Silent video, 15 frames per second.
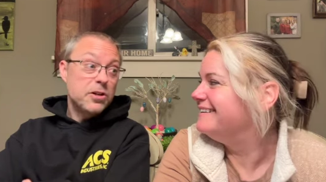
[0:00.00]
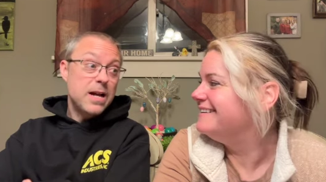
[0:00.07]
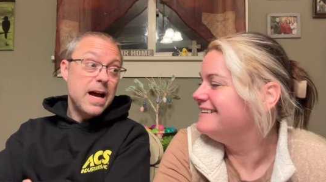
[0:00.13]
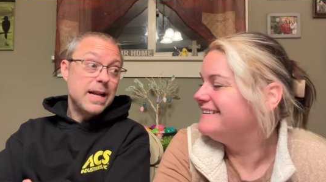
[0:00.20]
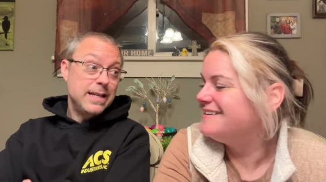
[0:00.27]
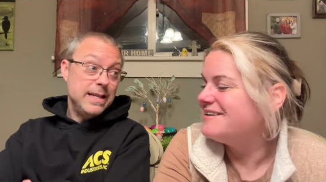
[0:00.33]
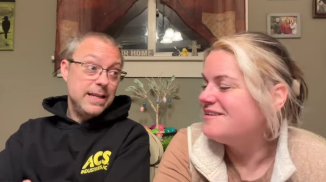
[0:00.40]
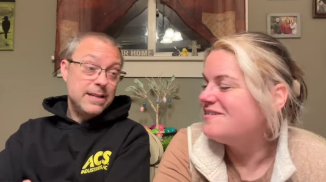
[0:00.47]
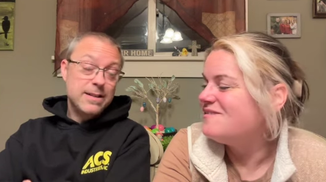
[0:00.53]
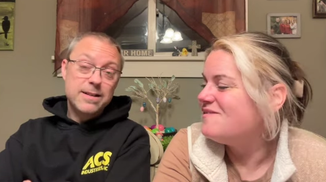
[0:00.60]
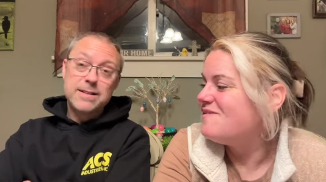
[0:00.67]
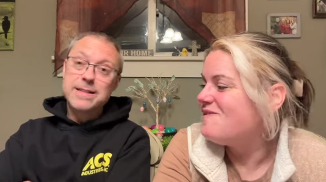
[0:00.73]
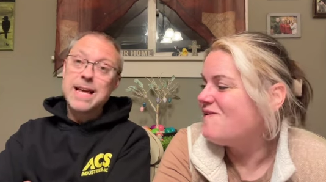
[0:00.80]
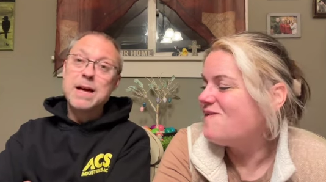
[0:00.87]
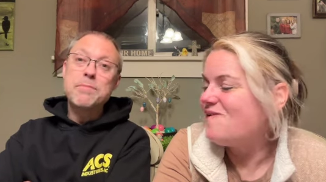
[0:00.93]
Speaker 1: not
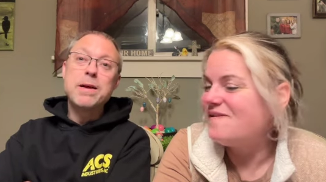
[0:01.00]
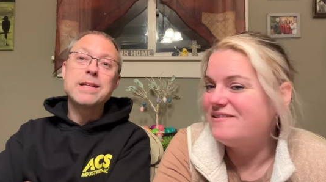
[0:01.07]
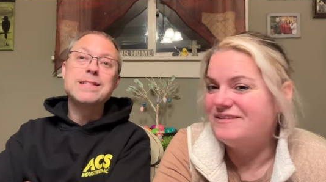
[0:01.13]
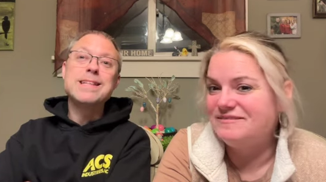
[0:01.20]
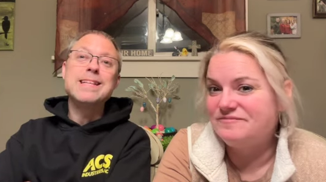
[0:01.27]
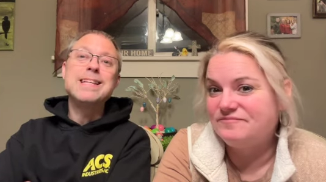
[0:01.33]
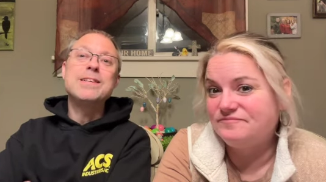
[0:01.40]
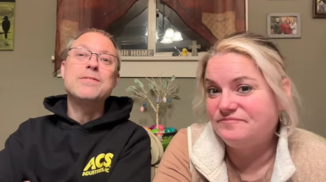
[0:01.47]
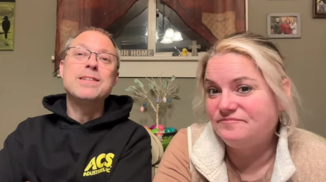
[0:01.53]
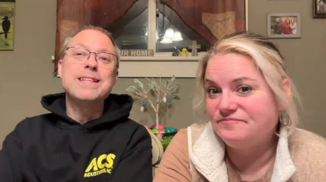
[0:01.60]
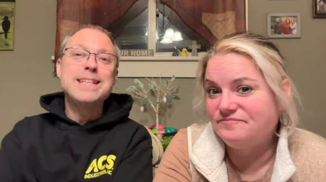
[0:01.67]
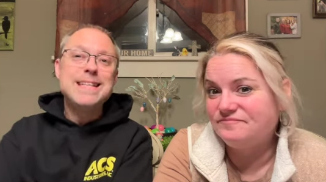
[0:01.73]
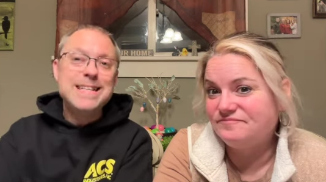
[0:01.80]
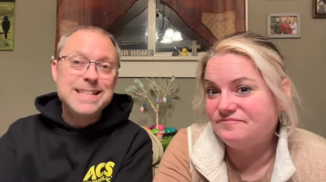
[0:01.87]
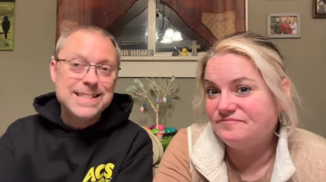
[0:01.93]
here, that makes it
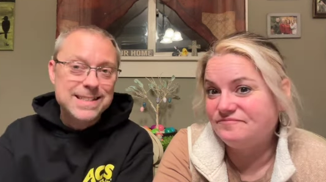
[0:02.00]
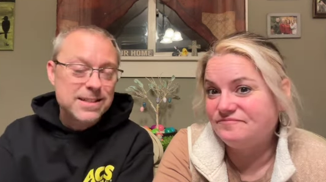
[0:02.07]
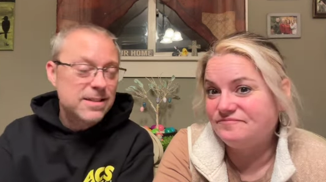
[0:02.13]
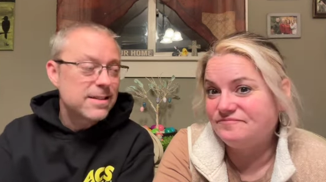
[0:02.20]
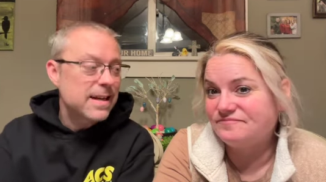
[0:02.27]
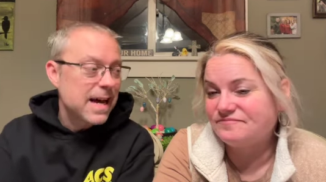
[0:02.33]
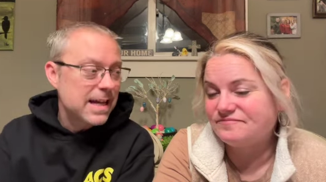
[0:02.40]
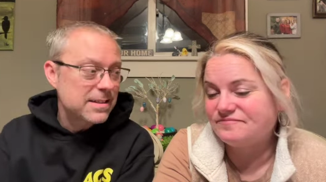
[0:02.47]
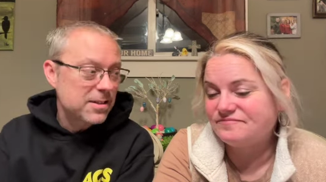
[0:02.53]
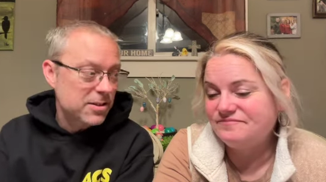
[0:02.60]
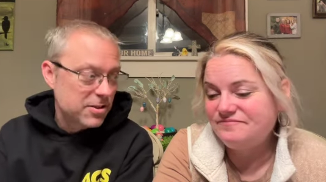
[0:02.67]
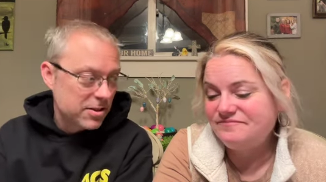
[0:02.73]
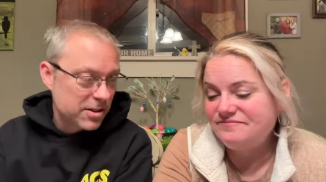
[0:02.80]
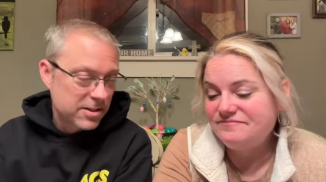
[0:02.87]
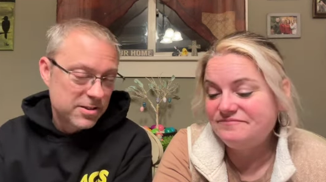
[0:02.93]
even easier not to
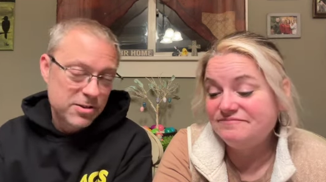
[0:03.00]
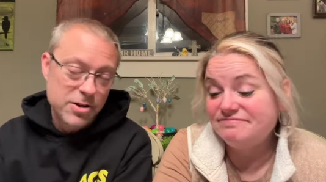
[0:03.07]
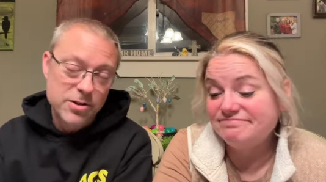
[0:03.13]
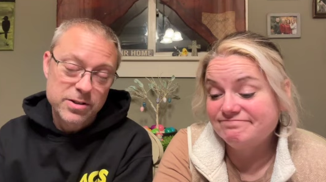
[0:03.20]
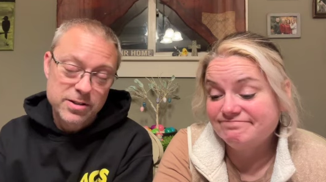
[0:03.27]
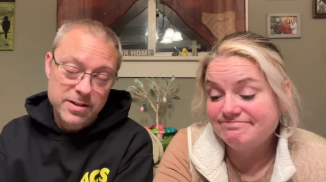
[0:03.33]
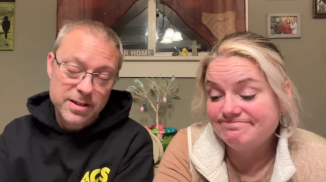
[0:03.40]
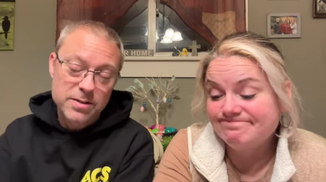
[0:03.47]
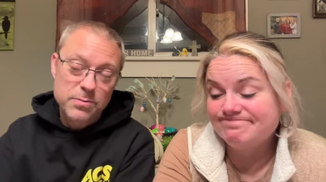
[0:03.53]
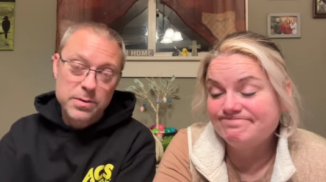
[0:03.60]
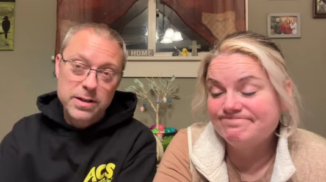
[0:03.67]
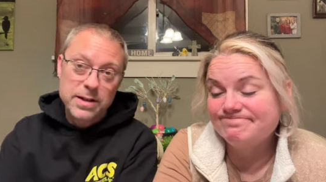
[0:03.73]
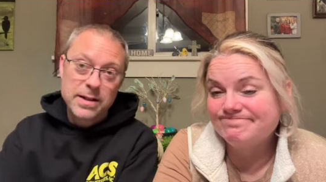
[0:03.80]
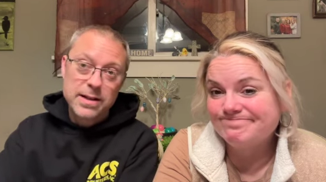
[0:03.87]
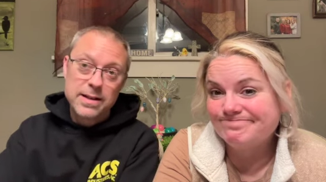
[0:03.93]
cook. So it's going to
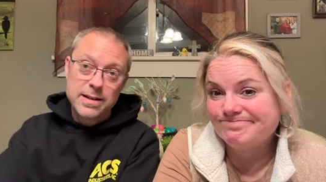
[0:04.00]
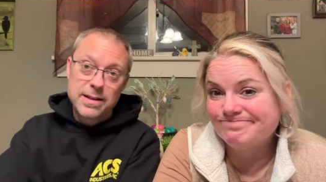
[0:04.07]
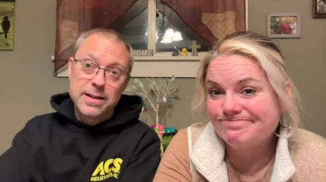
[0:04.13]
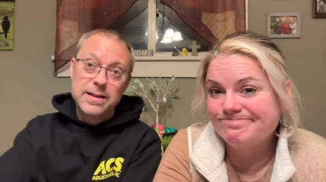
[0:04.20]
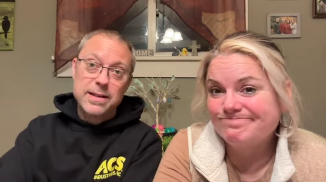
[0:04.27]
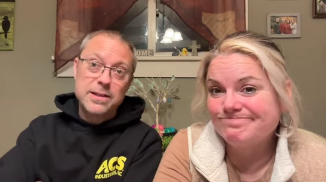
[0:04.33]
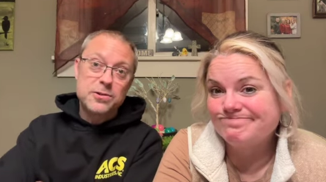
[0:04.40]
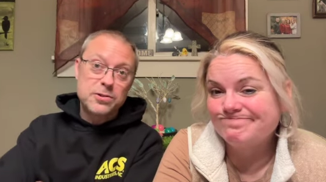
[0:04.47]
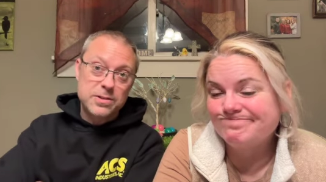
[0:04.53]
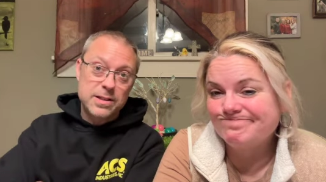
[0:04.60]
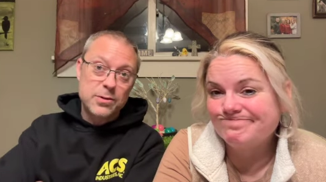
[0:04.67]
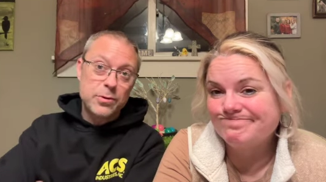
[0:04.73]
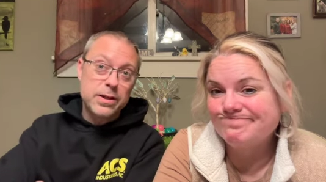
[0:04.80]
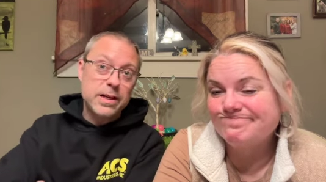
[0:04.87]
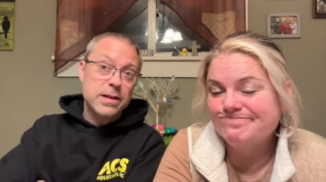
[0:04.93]
be an
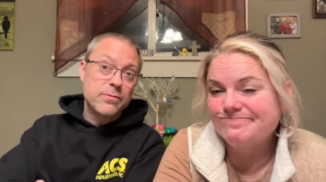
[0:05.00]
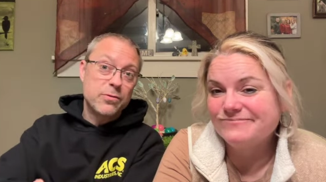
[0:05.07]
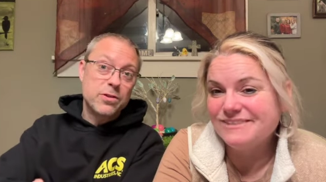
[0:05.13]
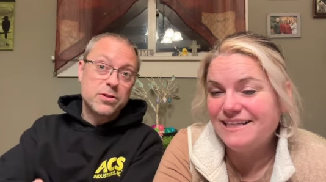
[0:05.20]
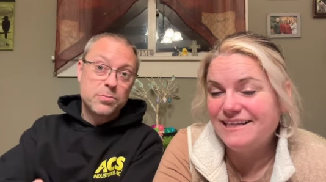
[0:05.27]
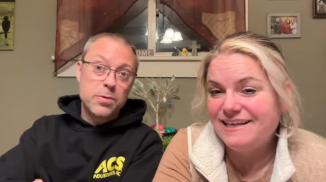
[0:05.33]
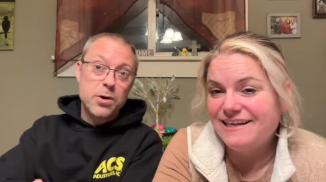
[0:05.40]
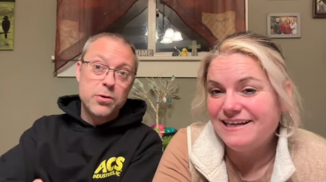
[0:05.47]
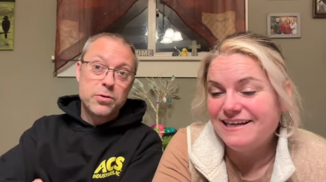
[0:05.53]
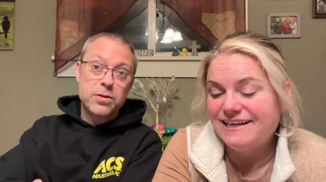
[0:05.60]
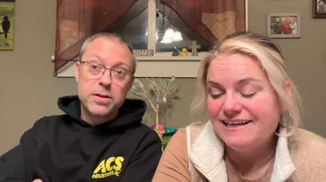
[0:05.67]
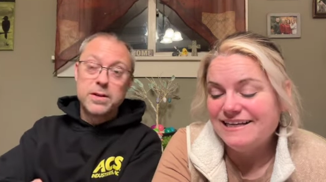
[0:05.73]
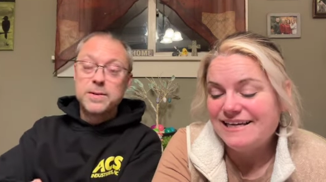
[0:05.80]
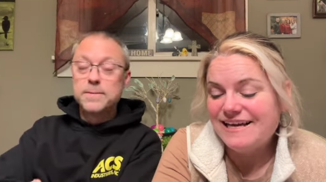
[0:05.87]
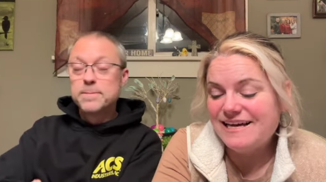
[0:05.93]
interesting weekend for us both.
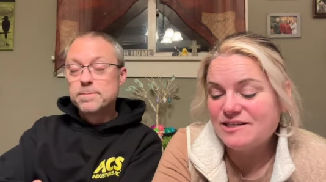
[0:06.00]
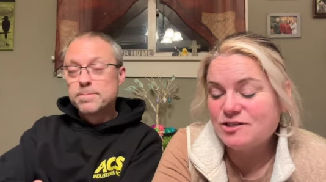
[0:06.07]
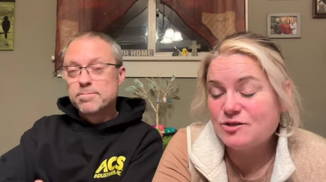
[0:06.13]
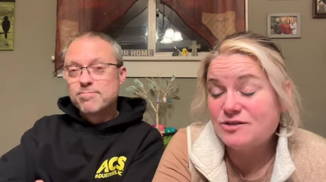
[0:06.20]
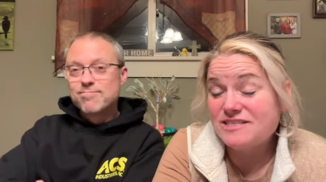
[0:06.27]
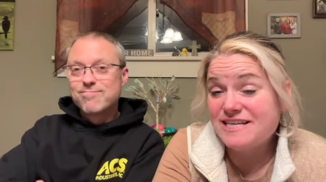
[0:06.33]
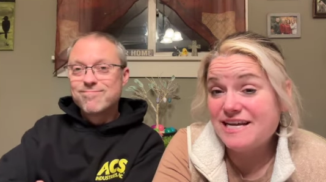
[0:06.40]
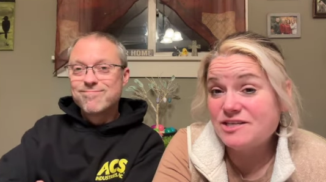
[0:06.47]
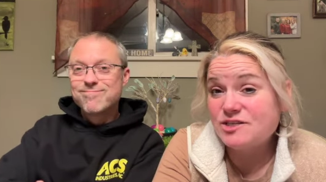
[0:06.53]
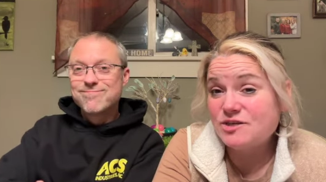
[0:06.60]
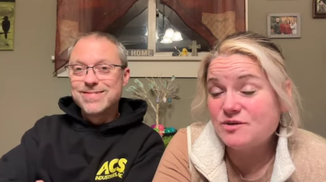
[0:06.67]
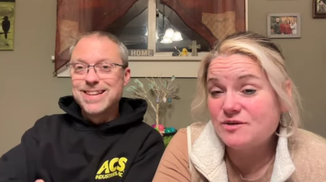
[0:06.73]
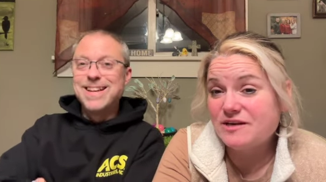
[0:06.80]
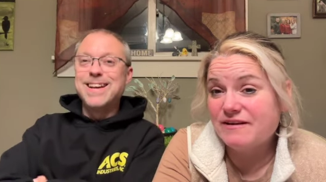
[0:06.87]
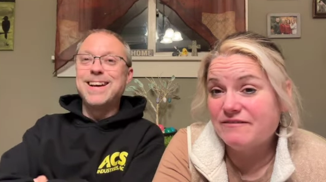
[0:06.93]
Speaker 2: Yeah, so stay
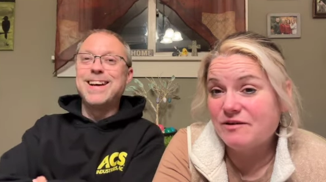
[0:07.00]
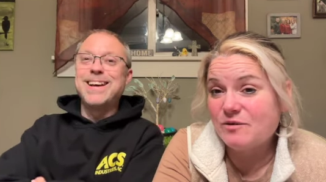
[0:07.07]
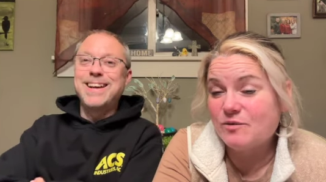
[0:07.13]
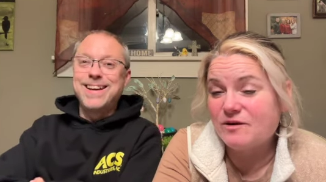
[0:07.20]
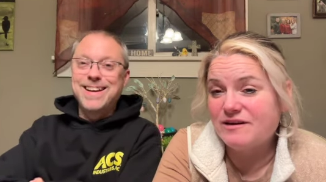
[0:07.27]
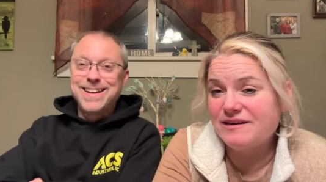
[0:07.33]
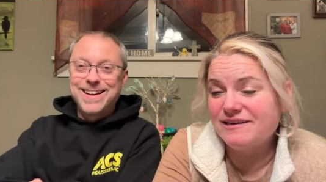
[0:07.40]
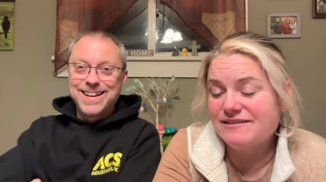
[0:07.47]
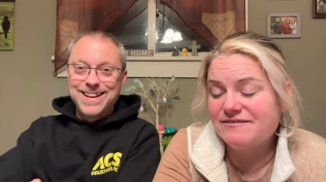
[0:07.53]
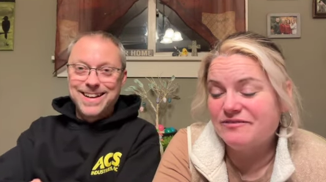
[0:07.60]
tuned, everyone,